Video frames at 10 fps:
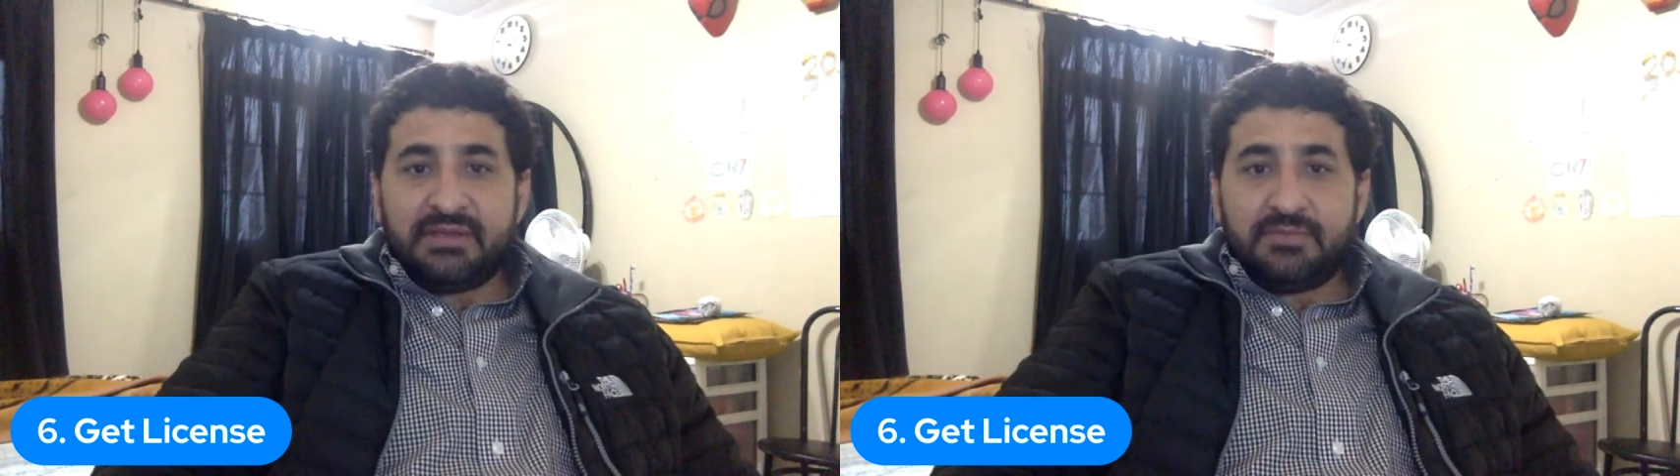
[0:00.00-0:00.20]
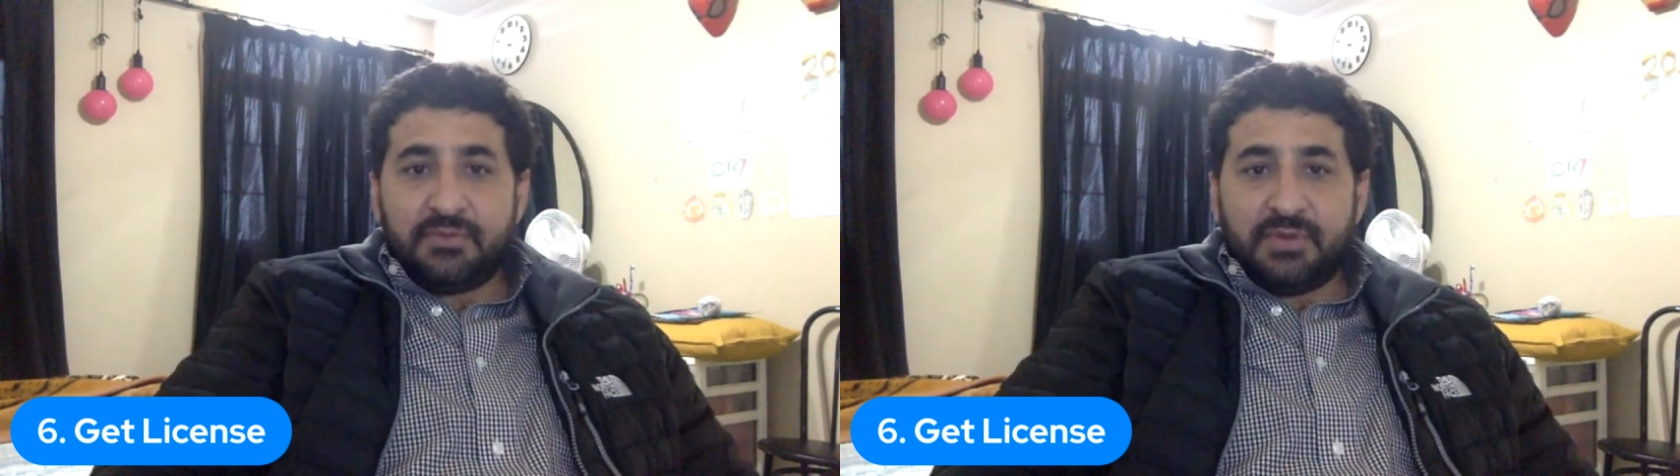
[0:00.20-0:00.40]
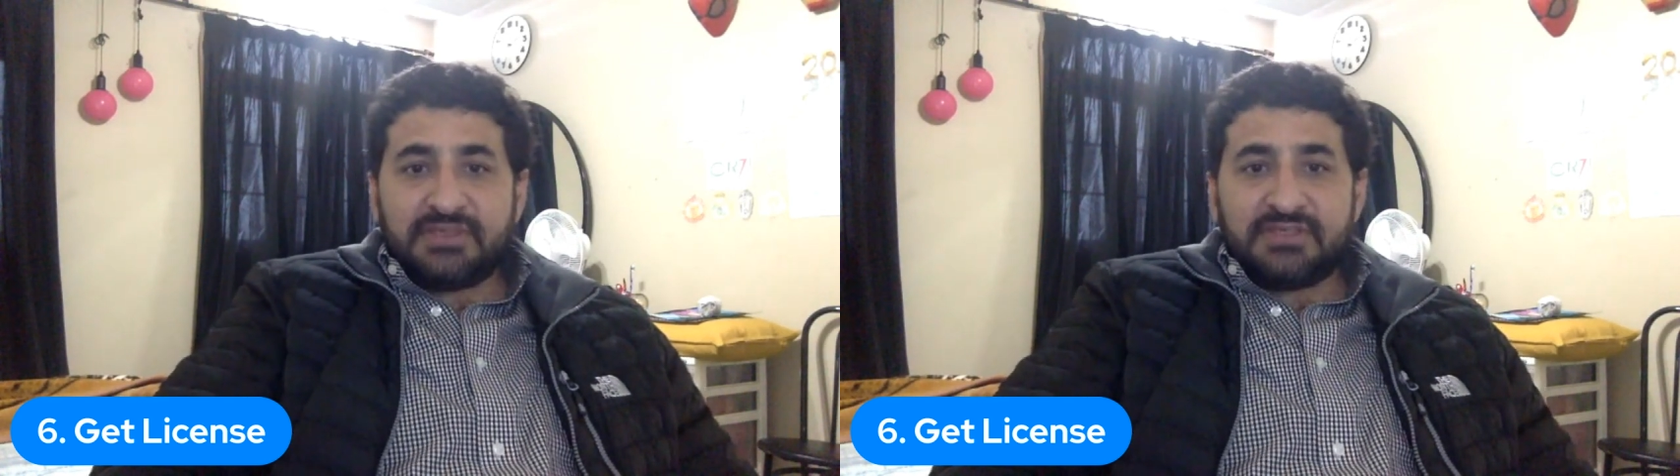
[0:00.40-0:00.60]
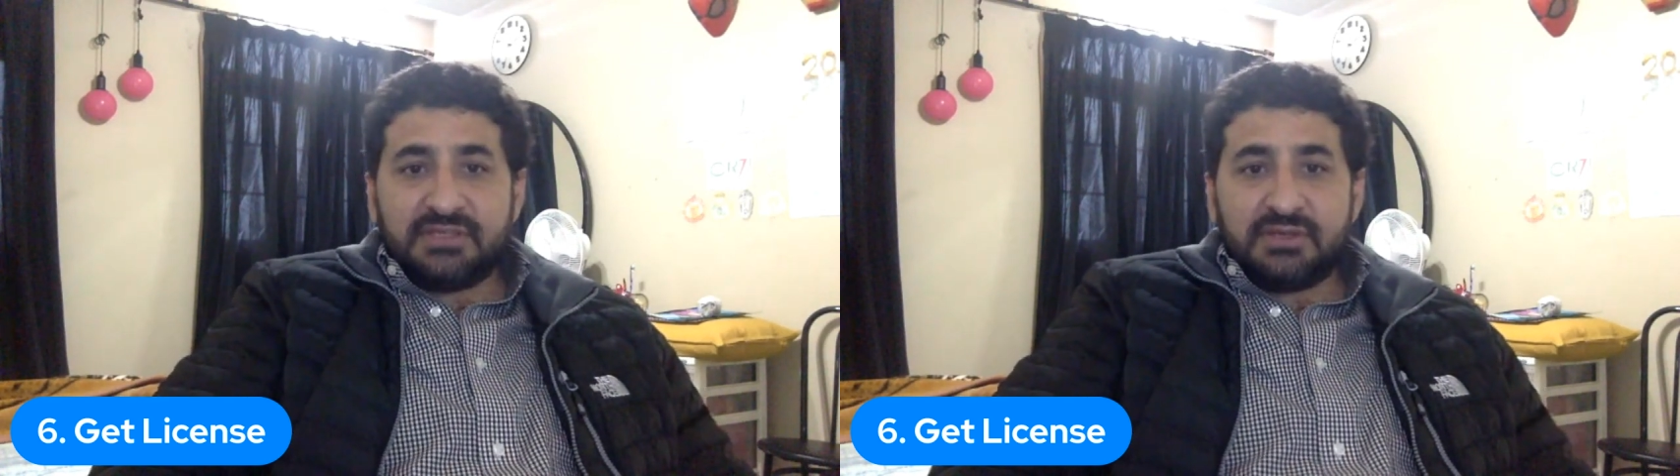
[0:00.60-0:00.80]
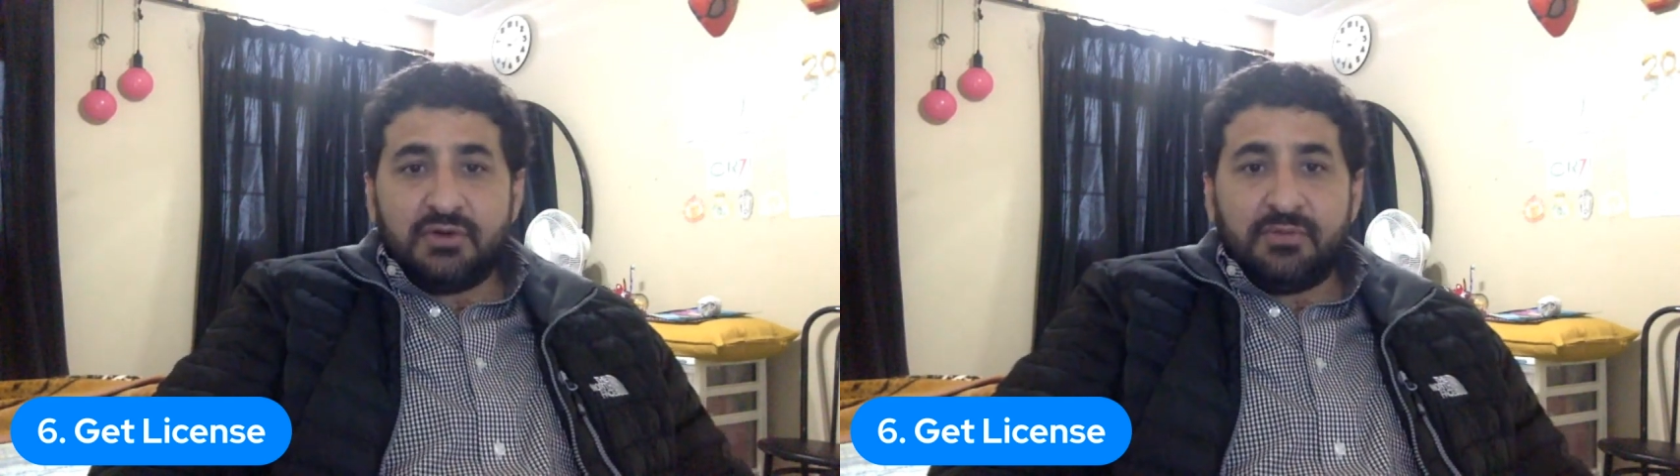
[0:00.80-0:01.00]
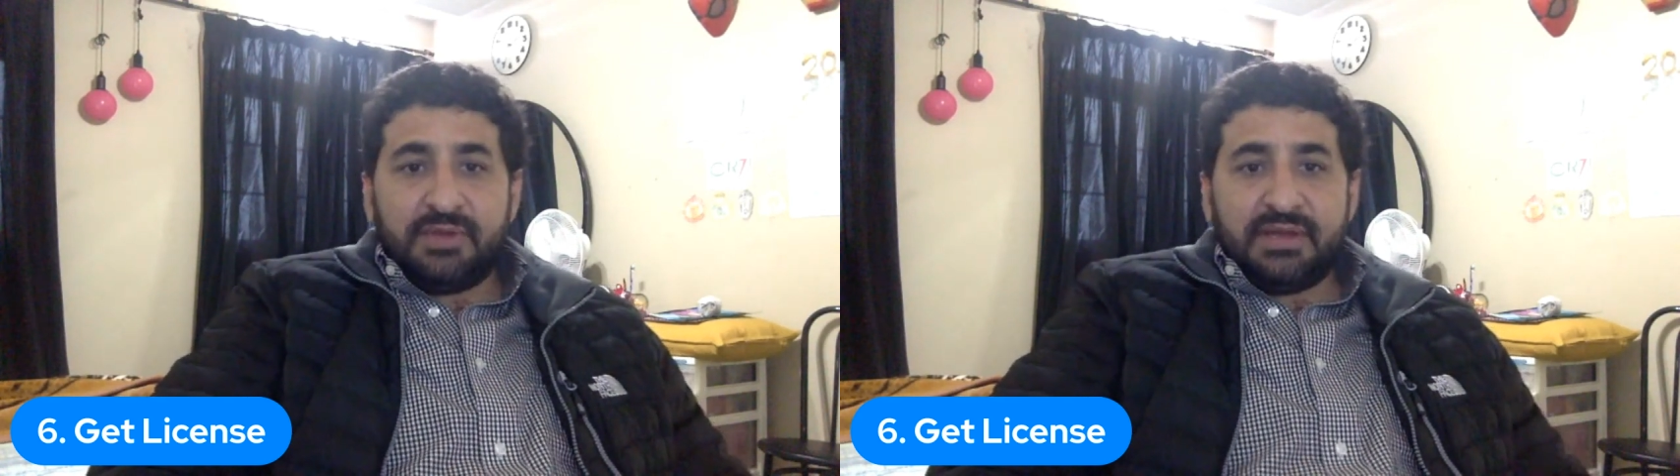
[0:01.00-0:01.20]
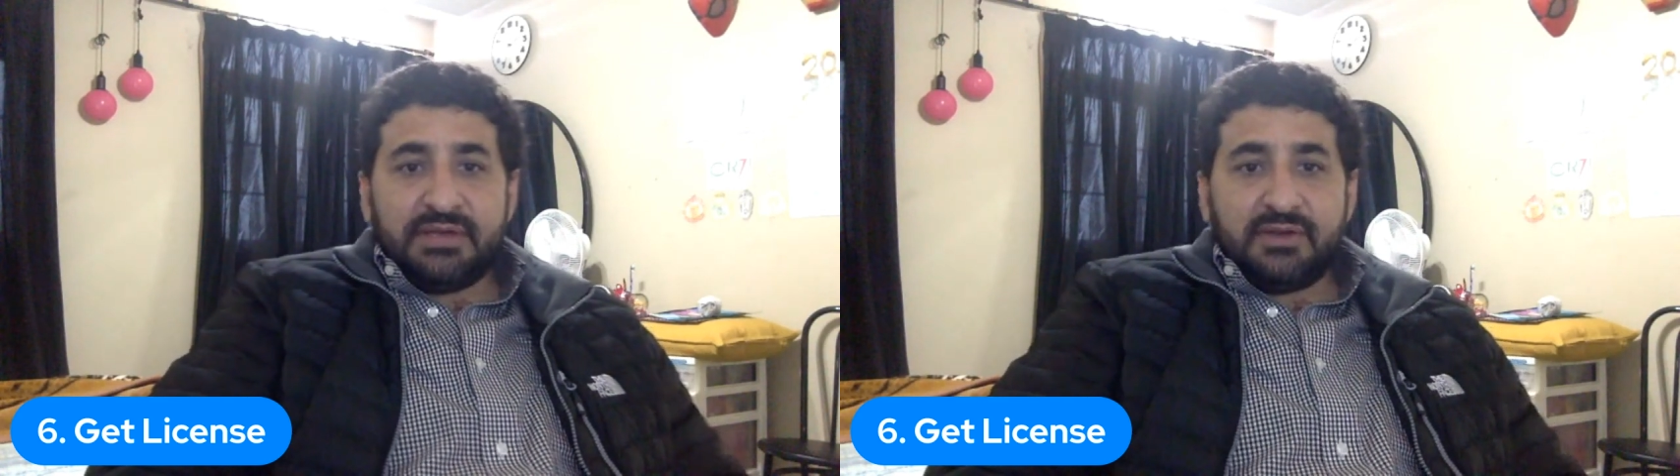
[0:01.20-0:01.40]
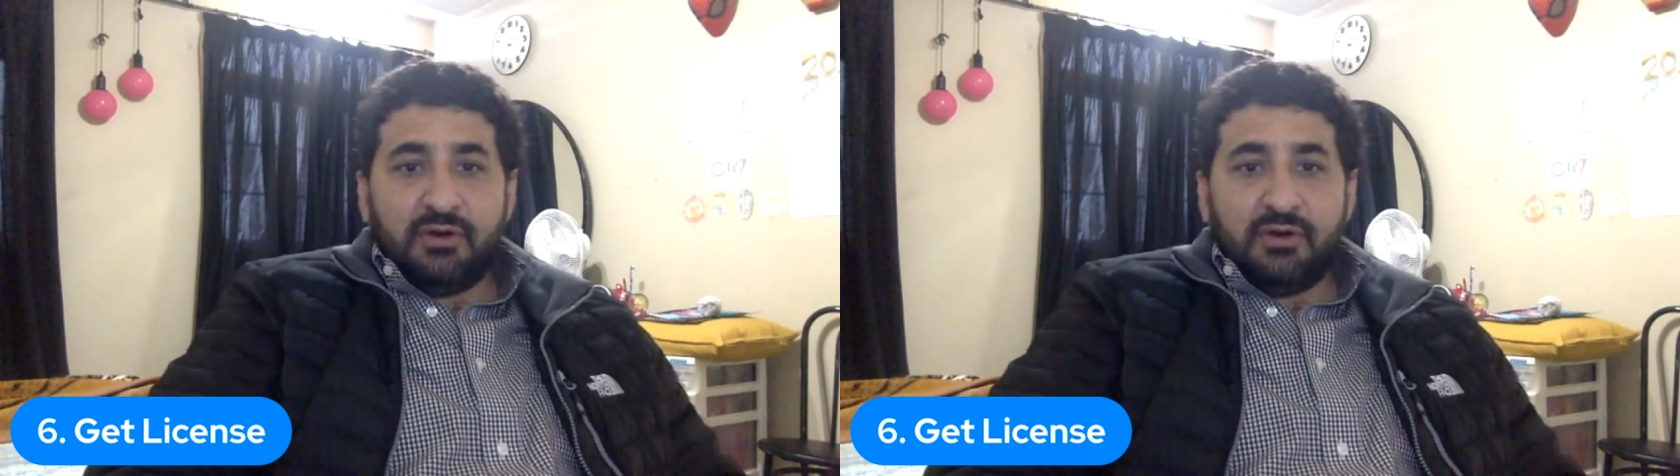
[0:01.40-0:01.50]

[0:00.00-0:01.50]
the provincial government,